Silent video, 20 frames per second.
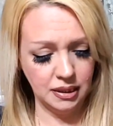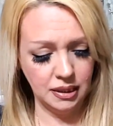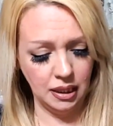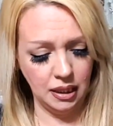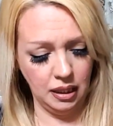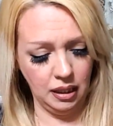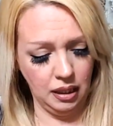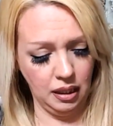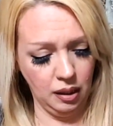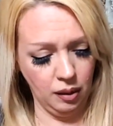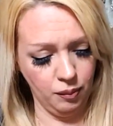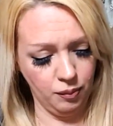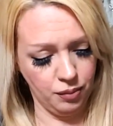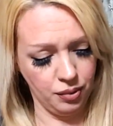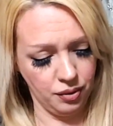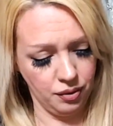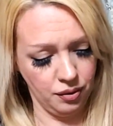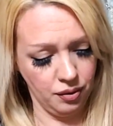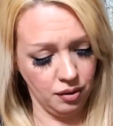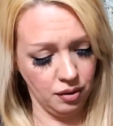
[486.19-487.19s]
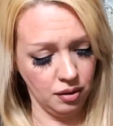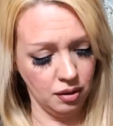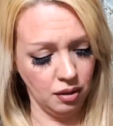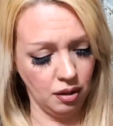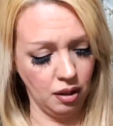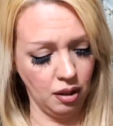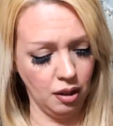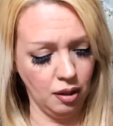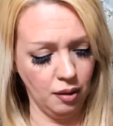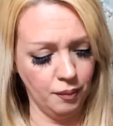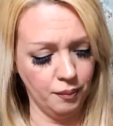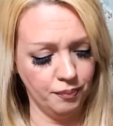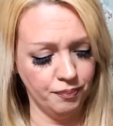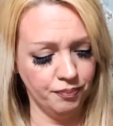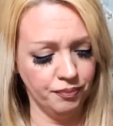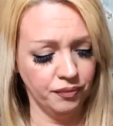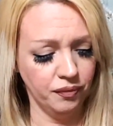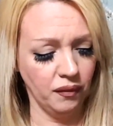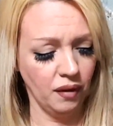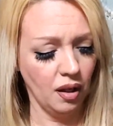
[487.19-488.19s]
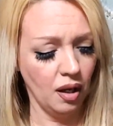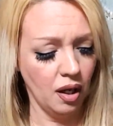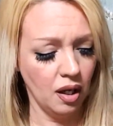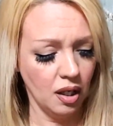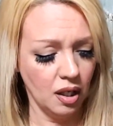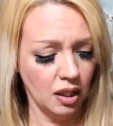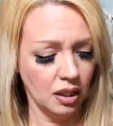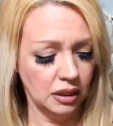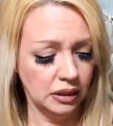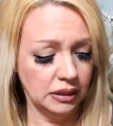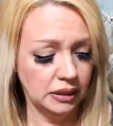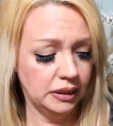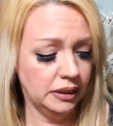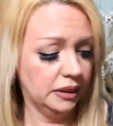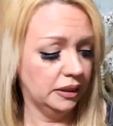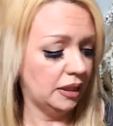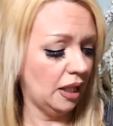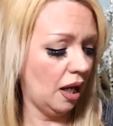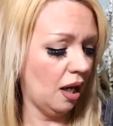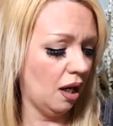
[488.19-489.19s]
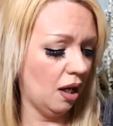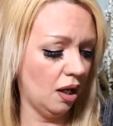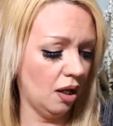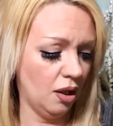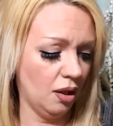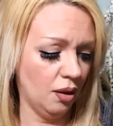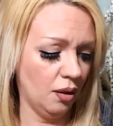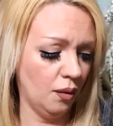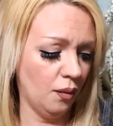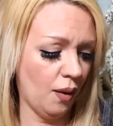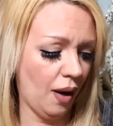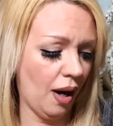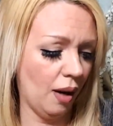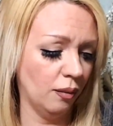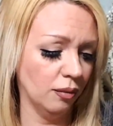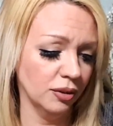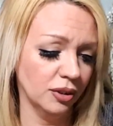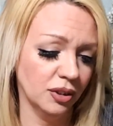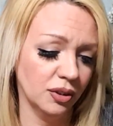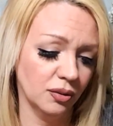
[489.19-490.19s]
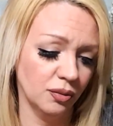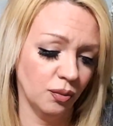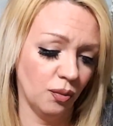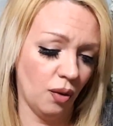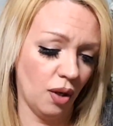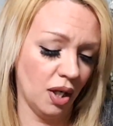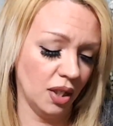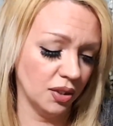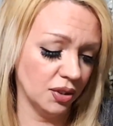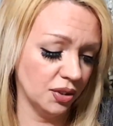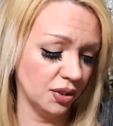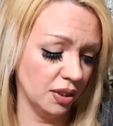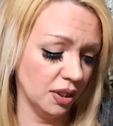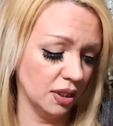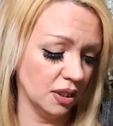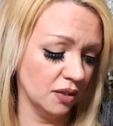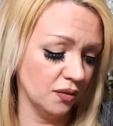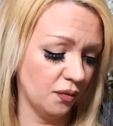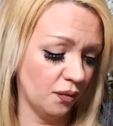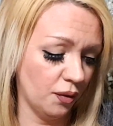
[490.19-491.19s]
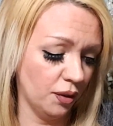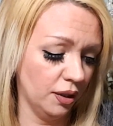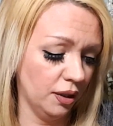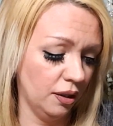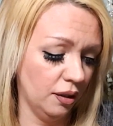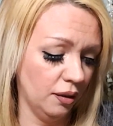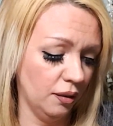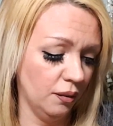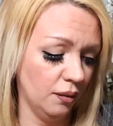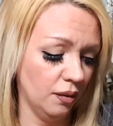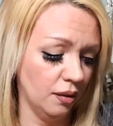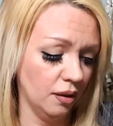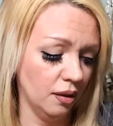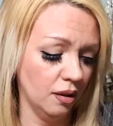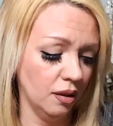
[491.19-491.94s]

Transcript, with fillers: deep. Um, so I will swatch this for you.